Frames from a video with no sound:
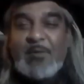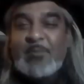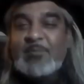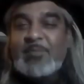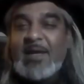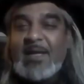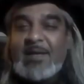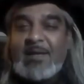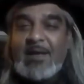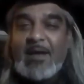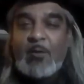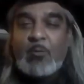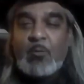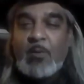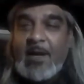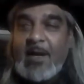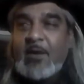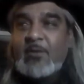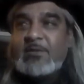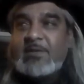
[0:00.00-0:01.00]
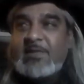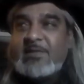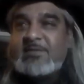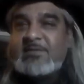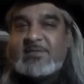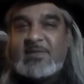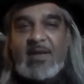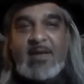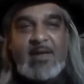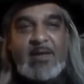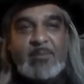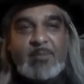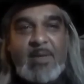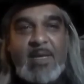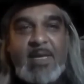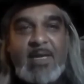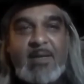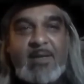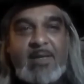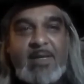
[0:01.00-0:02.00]
But around this time,
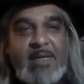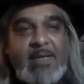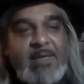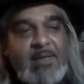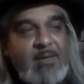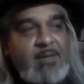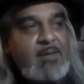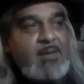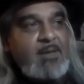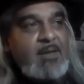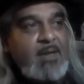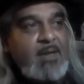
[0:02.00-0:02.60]
man, in